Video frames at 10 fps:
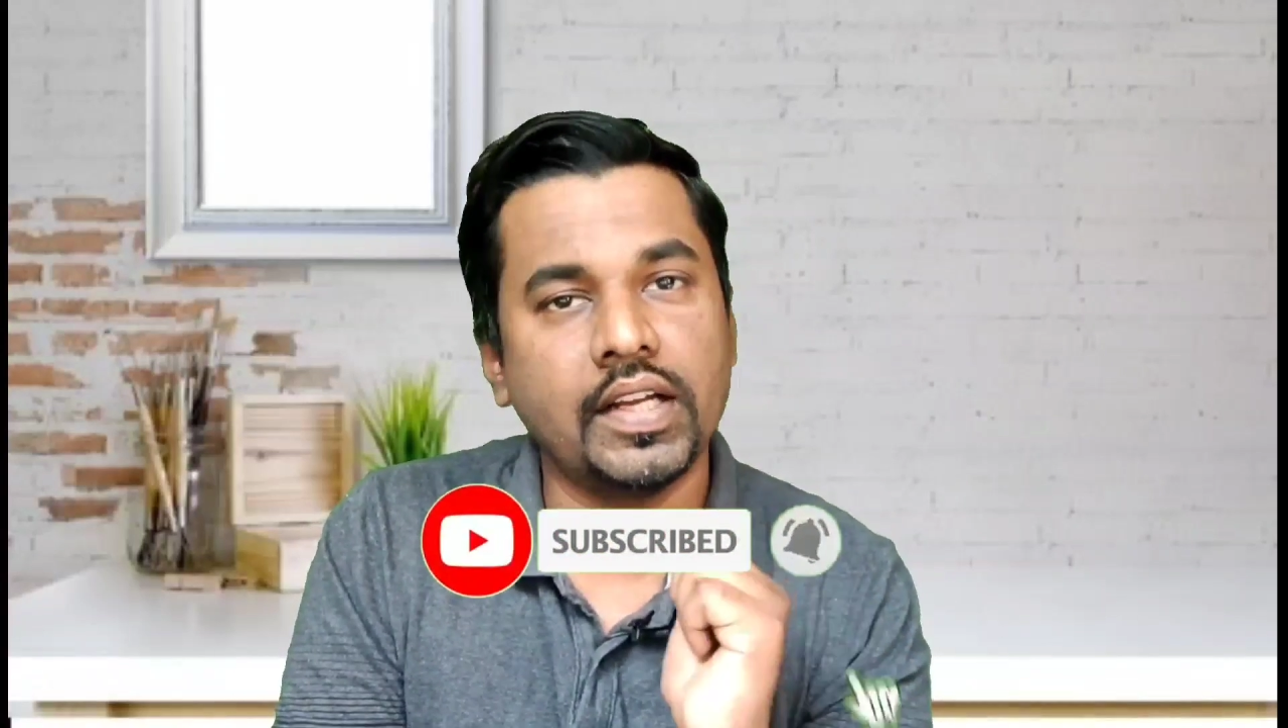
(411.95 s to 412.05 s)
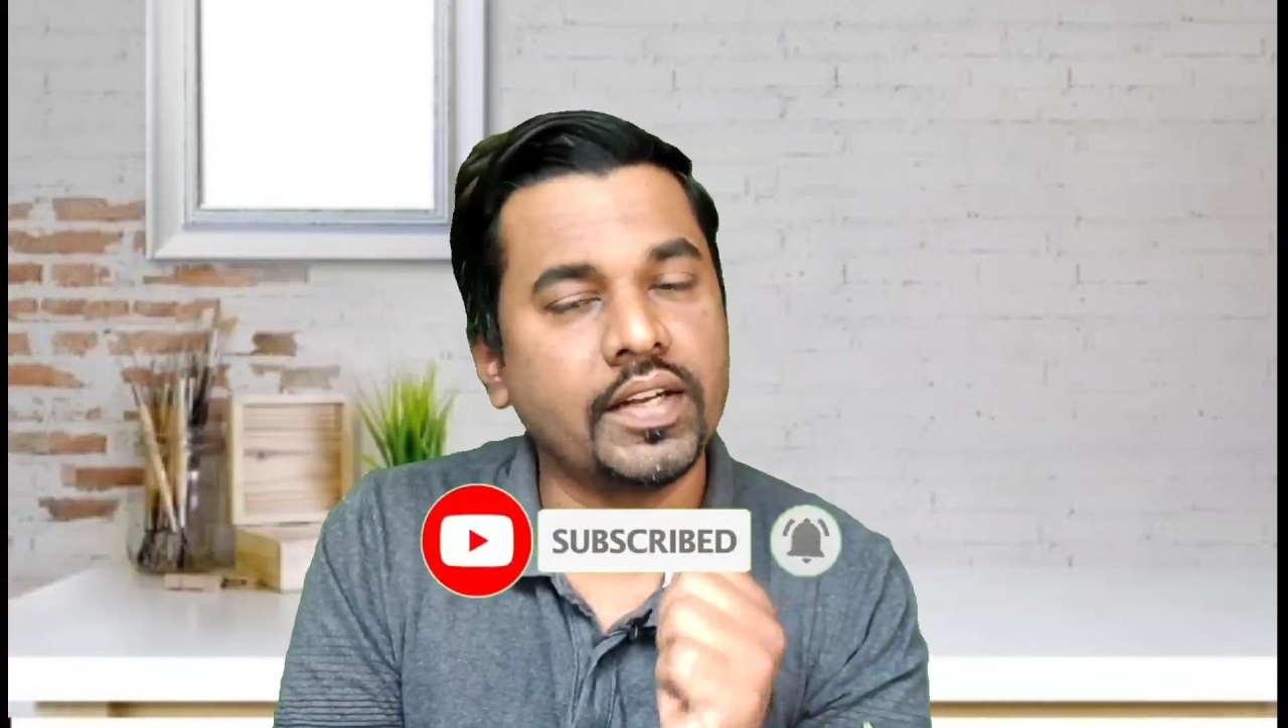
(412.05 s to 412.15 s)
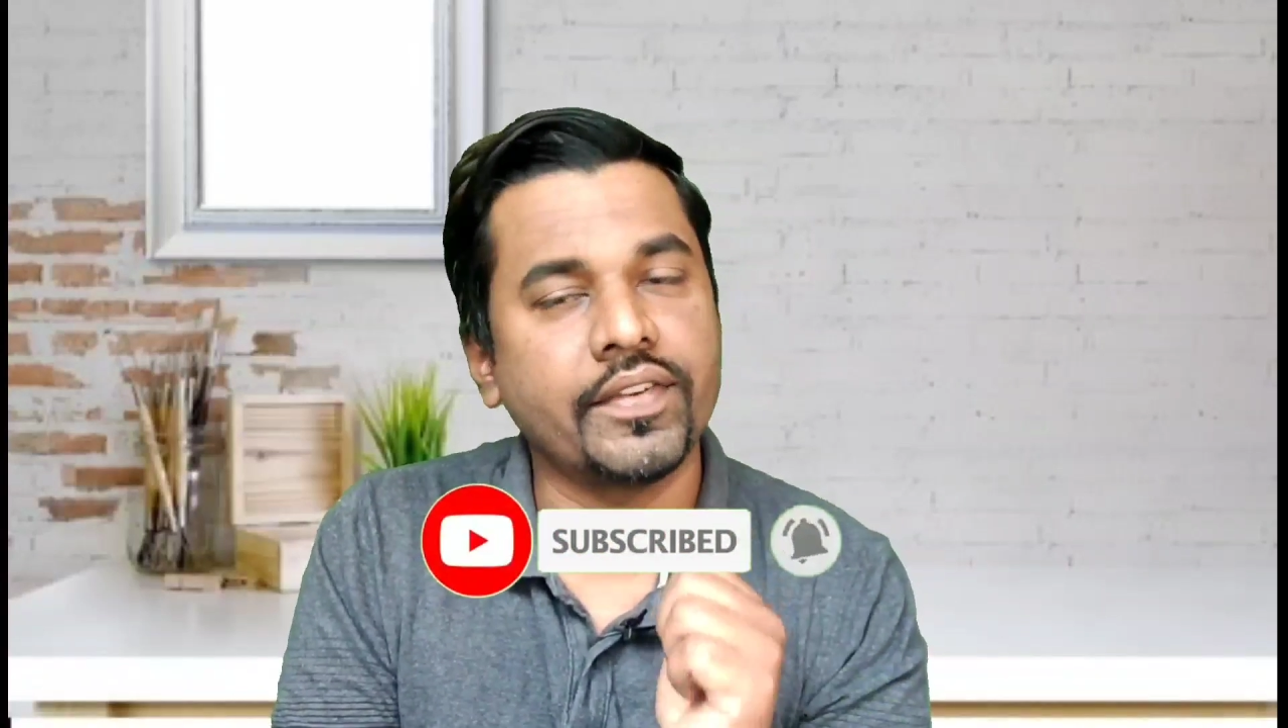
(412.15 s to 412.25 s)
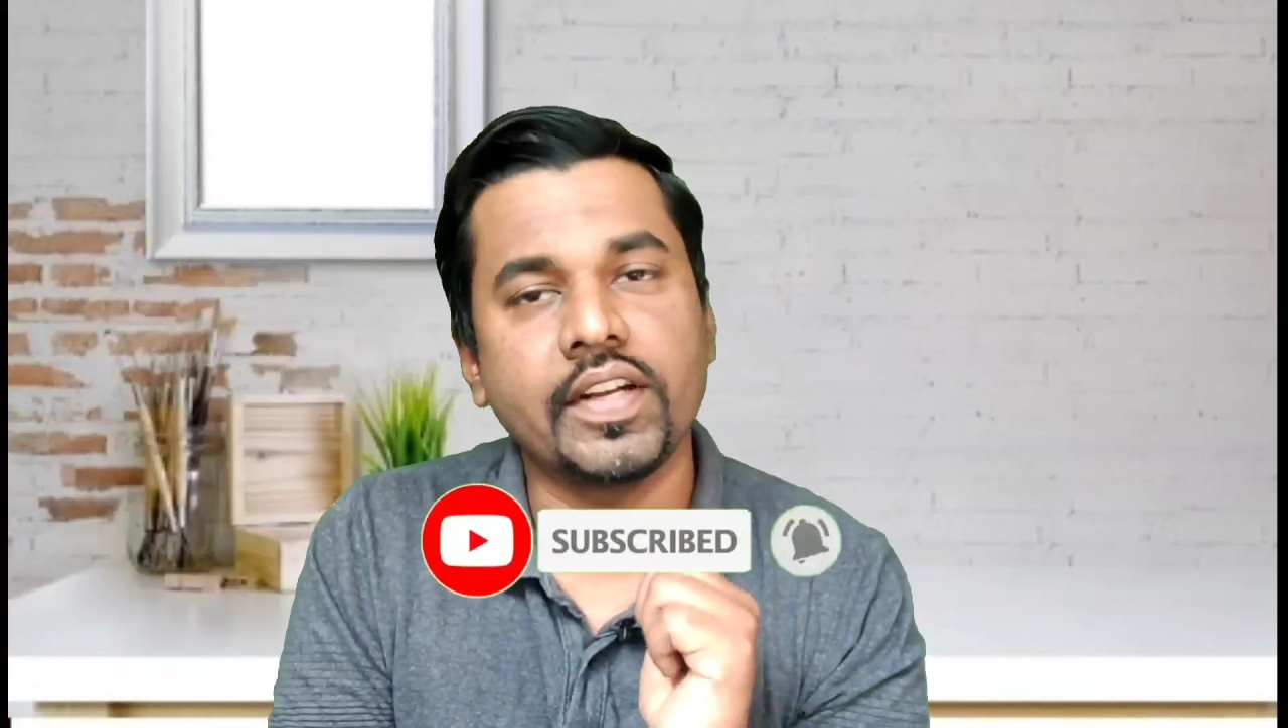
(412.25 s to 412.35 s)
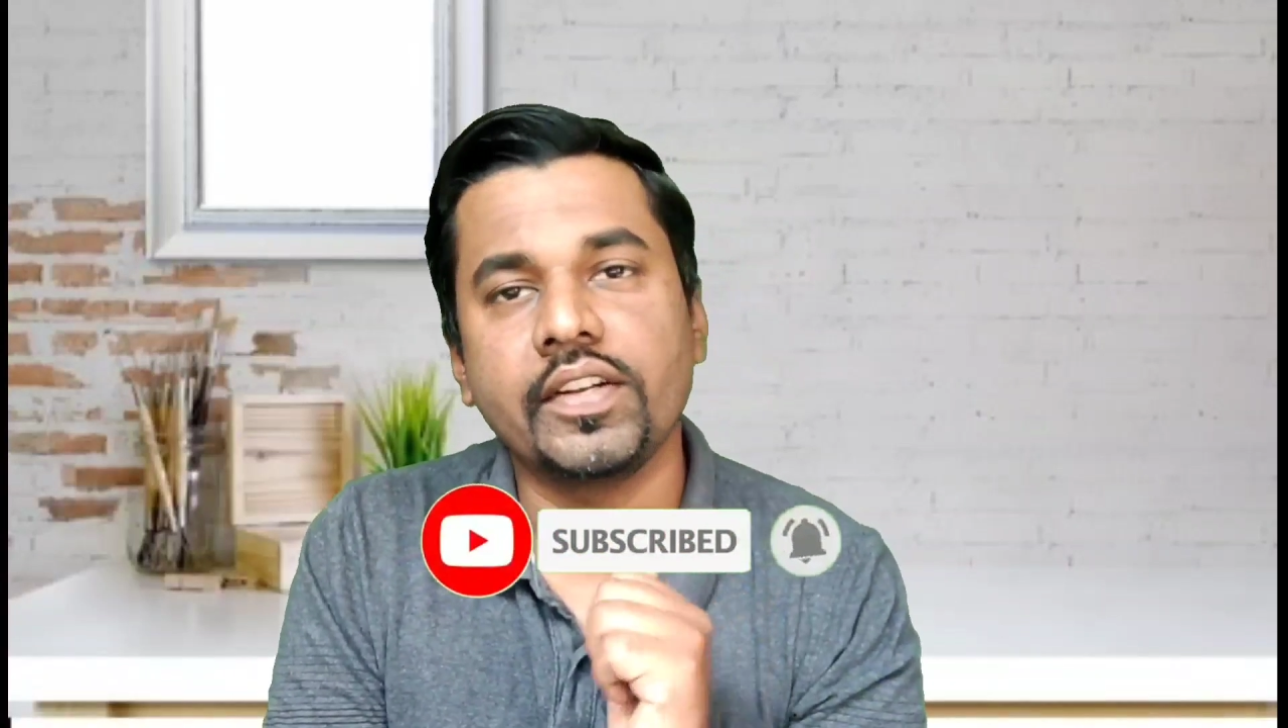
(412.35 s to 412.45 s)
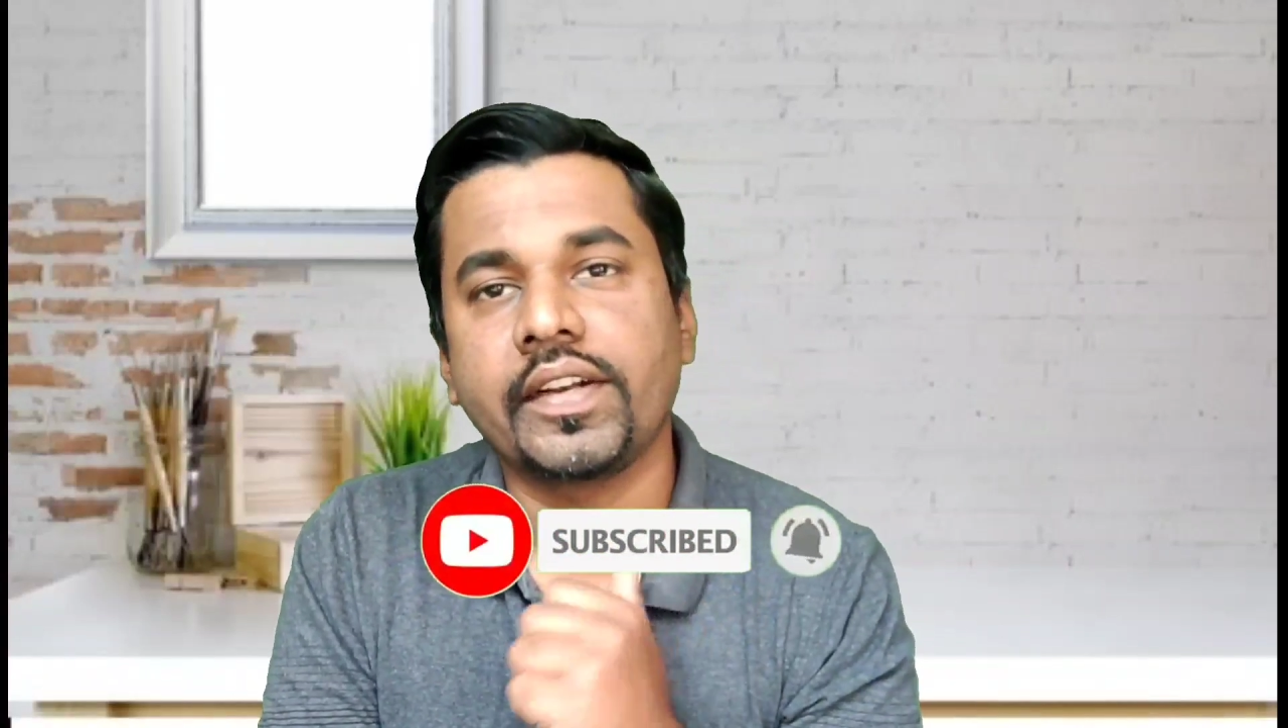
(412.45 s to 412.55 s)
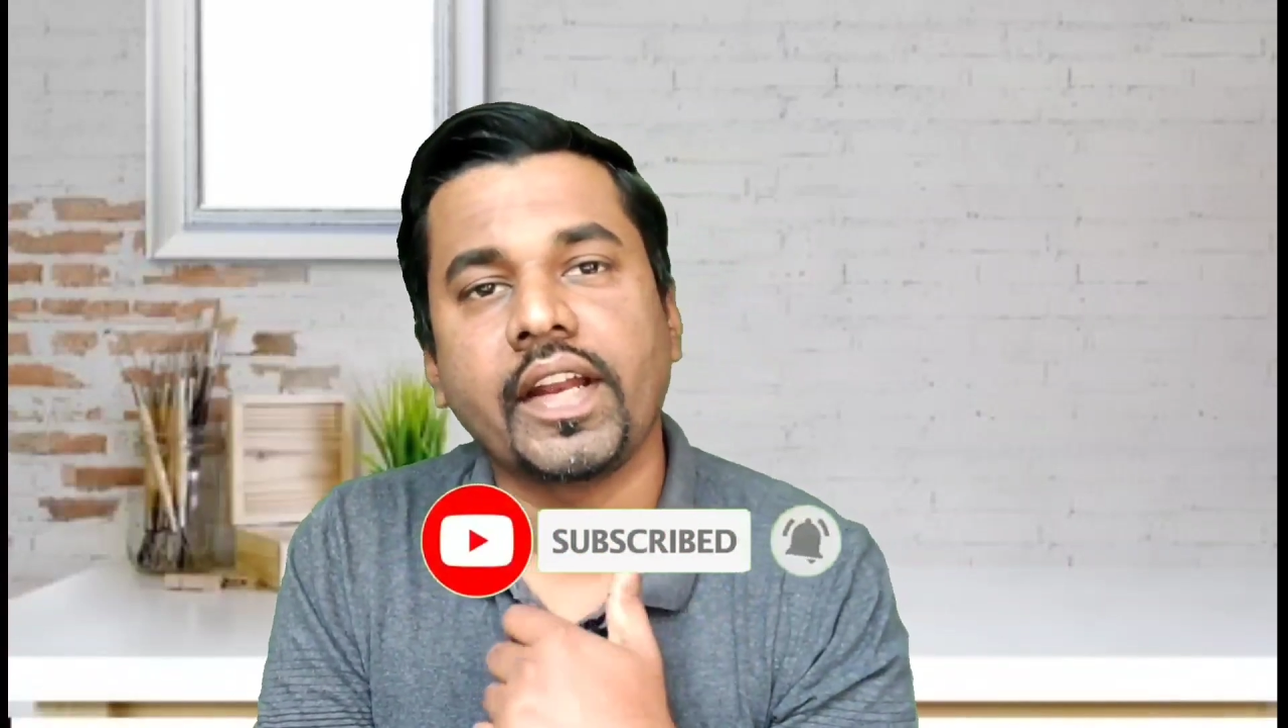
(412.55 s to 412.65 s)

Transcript: I'll definitely